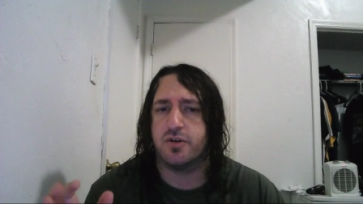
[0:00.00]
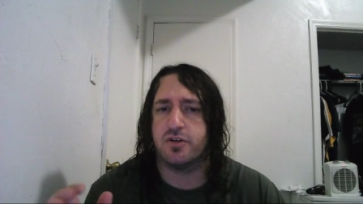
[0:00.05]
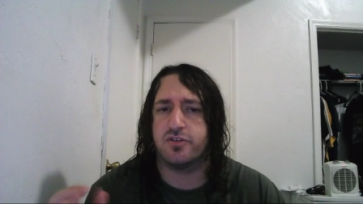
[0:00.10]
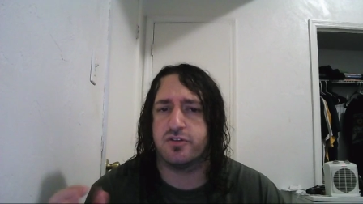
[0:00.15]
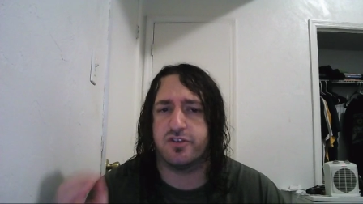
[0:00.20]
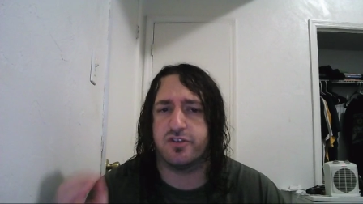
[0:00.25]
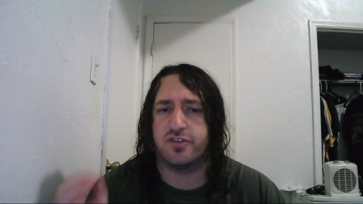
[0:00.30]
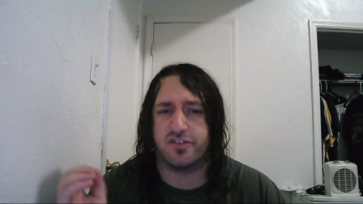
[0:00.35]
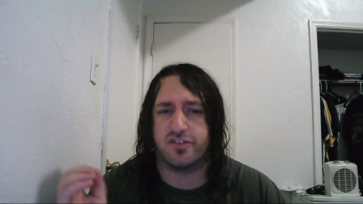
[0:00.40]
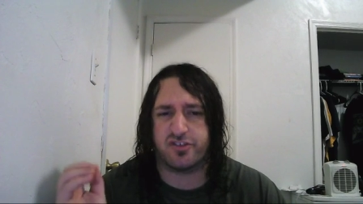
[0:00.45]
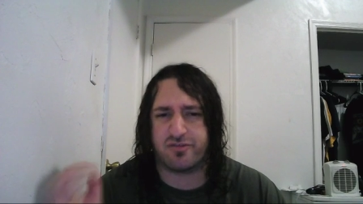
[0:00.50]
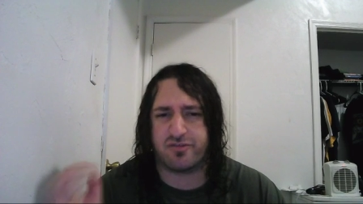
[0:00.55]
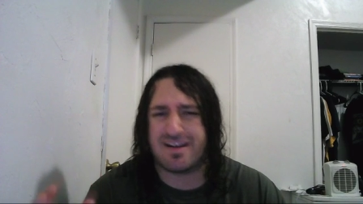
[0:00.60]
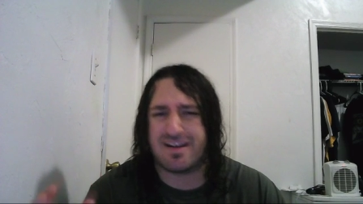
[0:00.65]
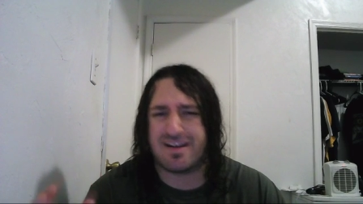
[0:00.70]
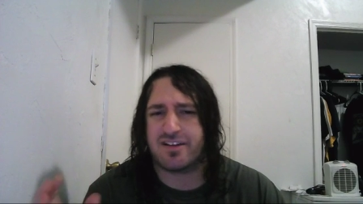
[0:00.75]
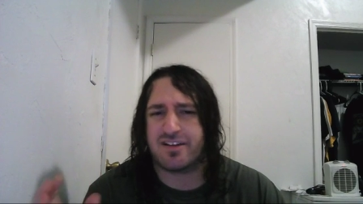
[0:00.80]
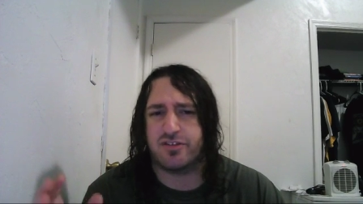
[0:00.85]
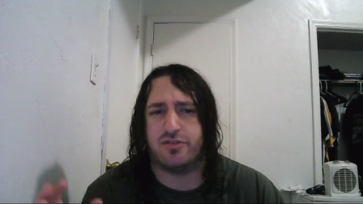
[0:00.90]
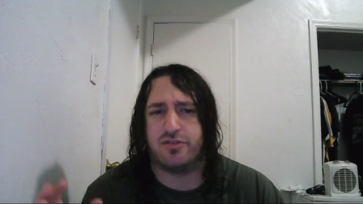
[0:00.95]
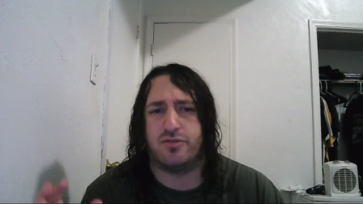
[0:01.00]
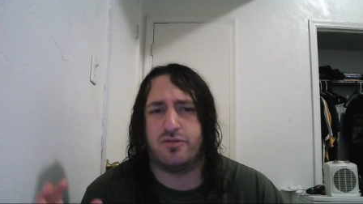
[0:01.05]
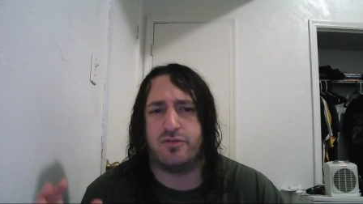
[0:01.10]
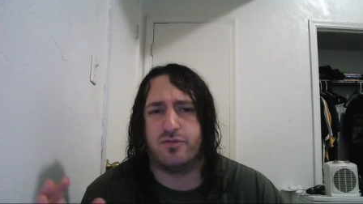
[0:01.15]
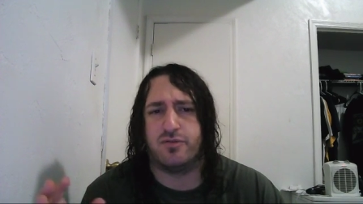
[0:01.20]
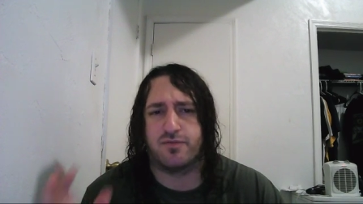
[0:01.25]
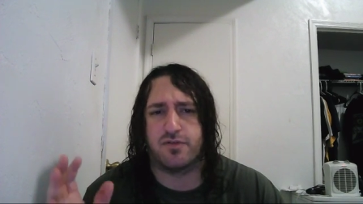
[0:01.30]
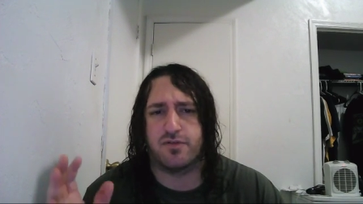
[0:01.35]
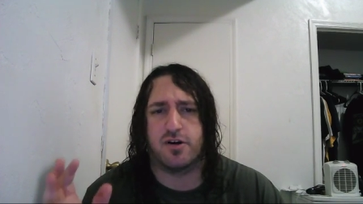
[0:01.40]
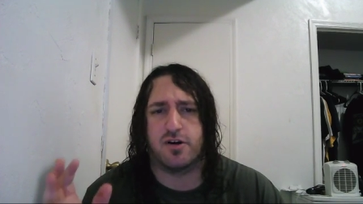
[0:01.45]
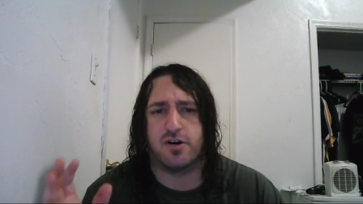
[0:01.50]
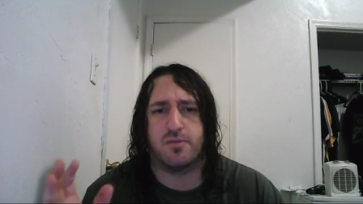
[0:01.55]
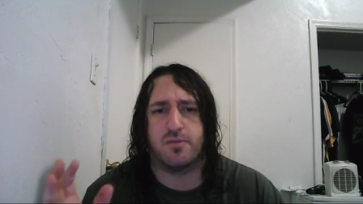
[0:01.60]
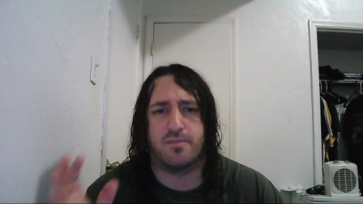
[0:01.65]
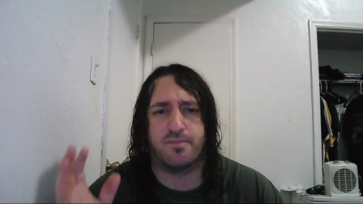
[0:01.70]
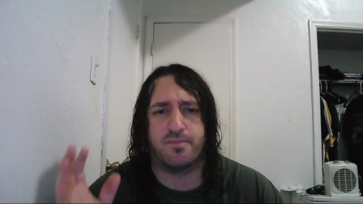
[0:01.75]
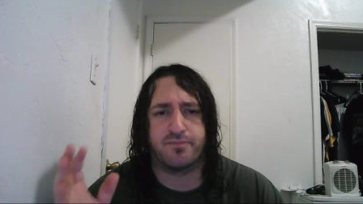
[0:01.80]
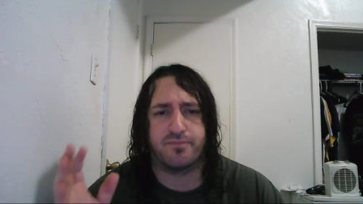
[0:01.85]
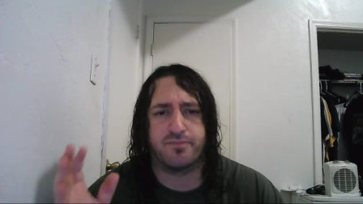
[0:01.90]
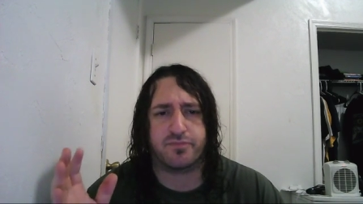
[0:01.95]
to distract you
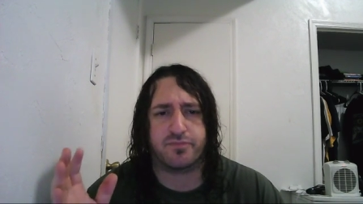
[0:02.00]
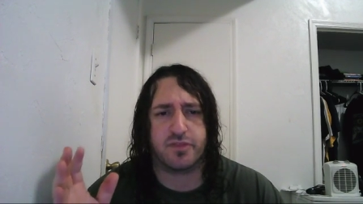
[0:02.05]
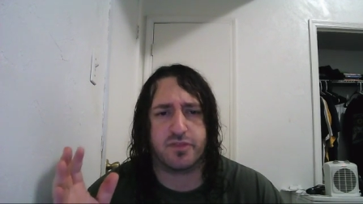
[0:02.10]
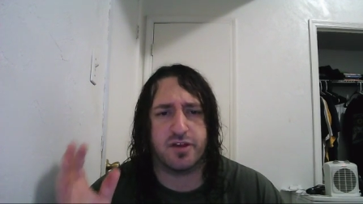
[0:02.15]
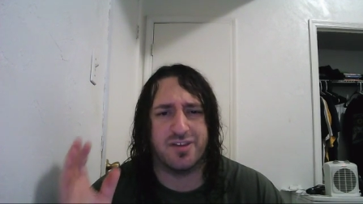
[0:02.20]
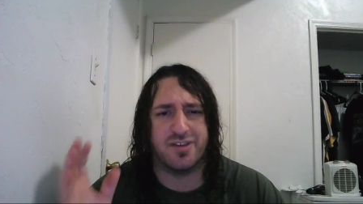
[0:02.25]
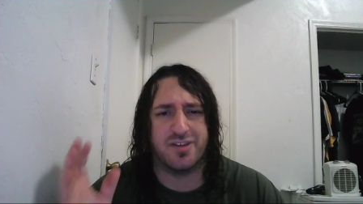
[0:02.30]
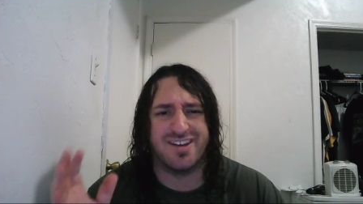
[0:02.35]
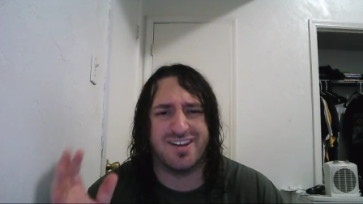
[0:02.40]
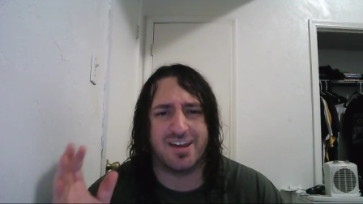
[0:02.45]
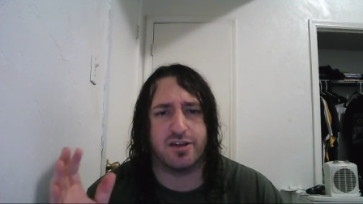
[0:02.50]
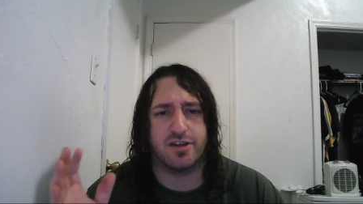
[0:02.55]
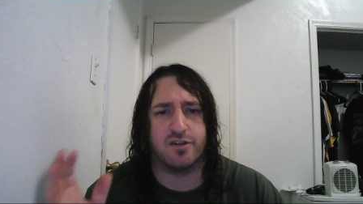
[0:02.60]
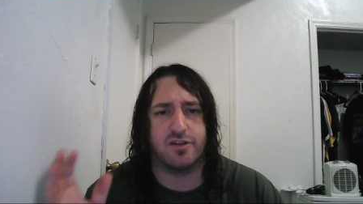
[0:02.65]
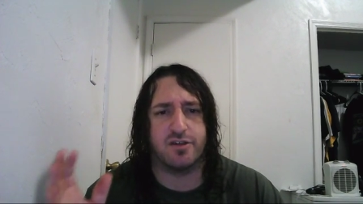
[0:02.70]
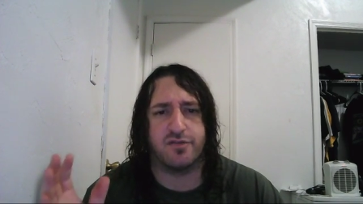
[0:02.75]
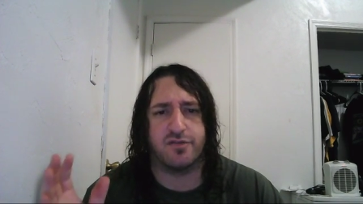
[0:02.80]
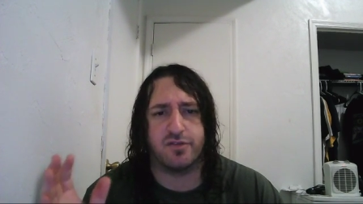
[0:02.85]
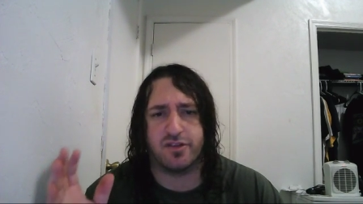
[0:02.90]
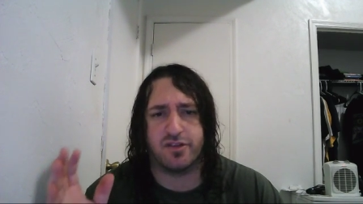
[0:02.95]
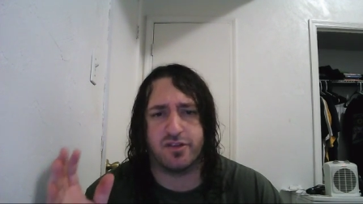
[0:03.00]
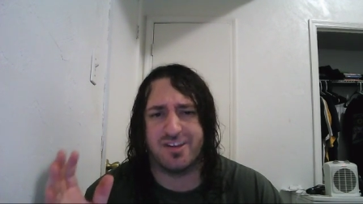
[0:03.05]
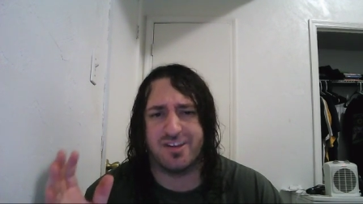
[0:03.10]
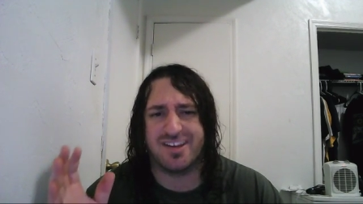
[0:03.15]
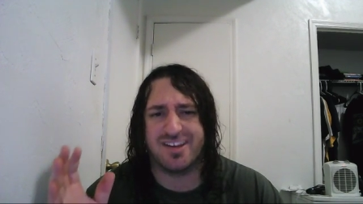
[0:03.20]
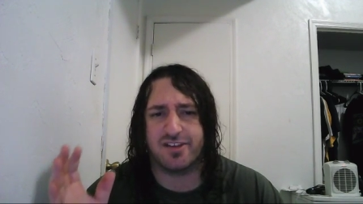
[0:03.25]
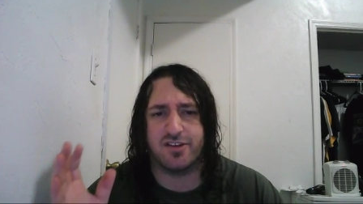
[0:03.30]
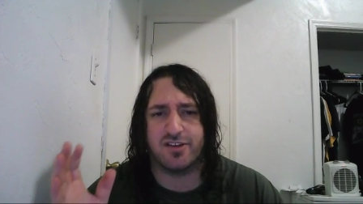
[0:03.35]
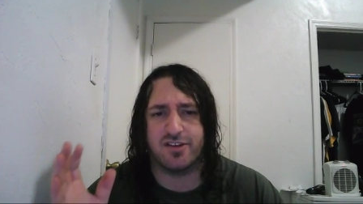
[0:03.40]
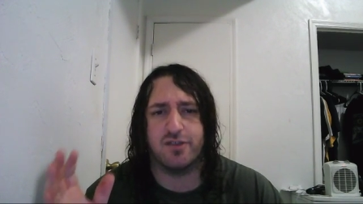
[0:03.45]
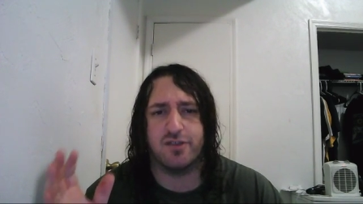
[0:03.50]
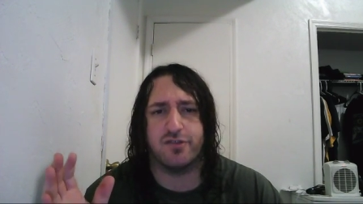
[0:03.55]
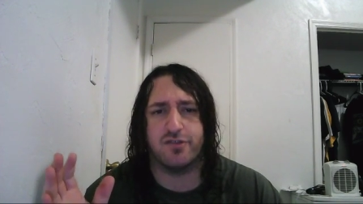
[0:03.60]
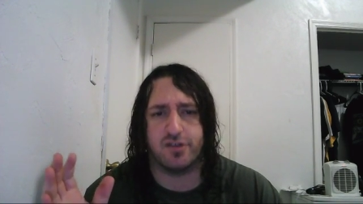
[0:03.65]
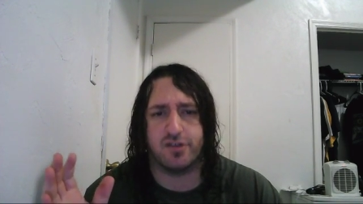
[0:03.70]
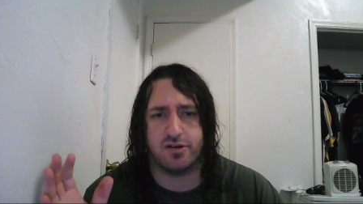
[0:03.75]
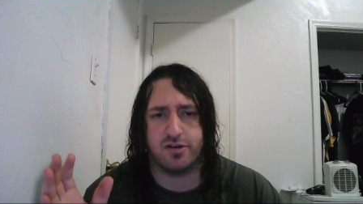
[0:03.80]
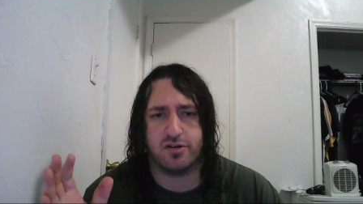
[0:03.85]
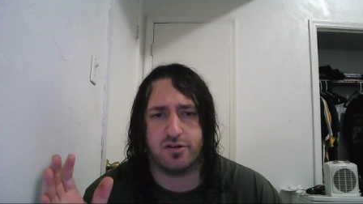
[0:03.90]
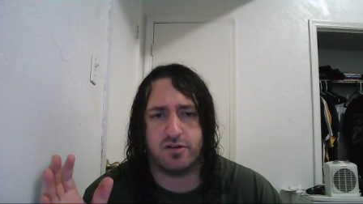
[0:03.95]
from the
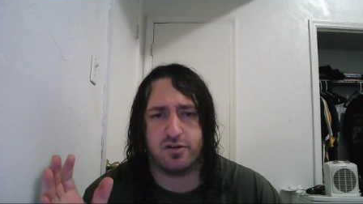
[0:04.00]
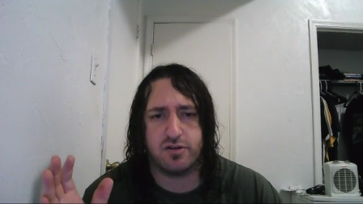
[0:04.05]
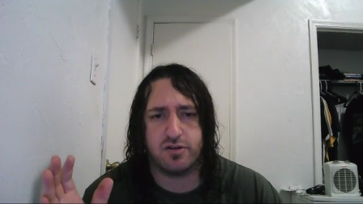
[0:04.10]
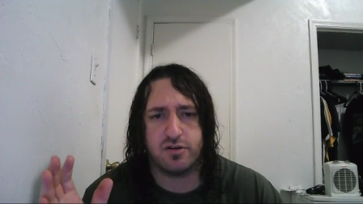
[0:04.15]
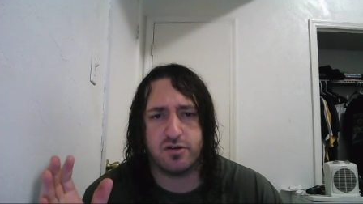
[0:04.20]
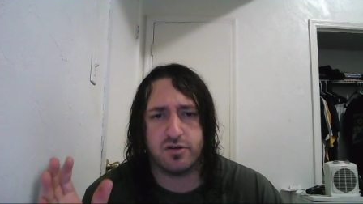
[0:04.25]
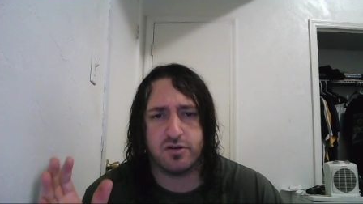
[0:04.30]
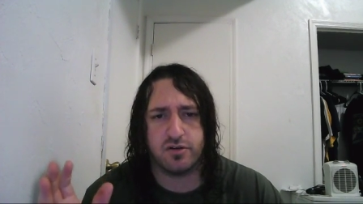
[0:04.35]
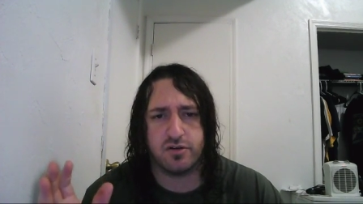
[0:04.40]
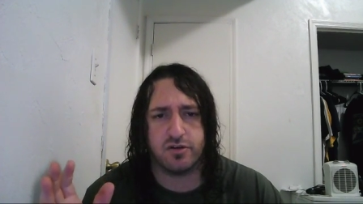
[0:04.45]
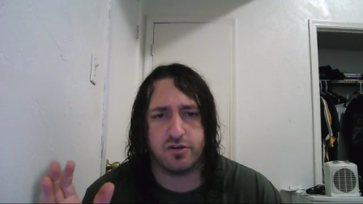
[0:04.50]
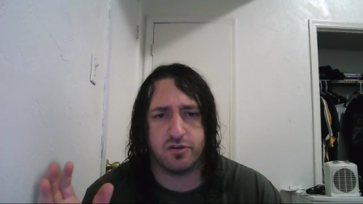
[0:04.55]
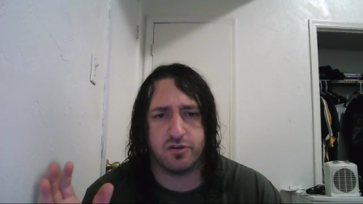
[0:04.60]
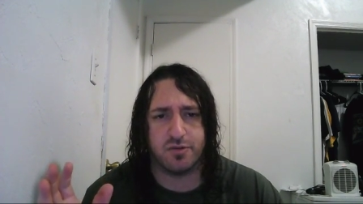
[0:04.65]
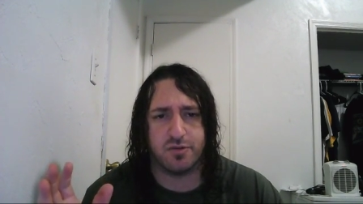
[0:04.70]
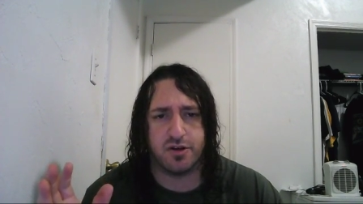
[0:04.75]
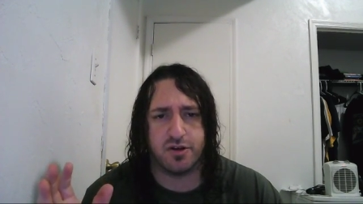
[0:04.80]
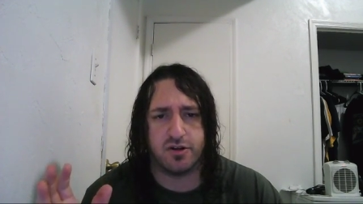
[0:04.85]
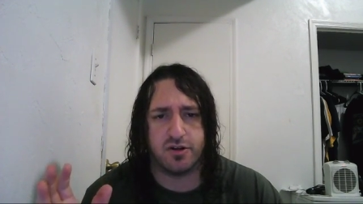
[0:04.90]
negativity. You know what I mean?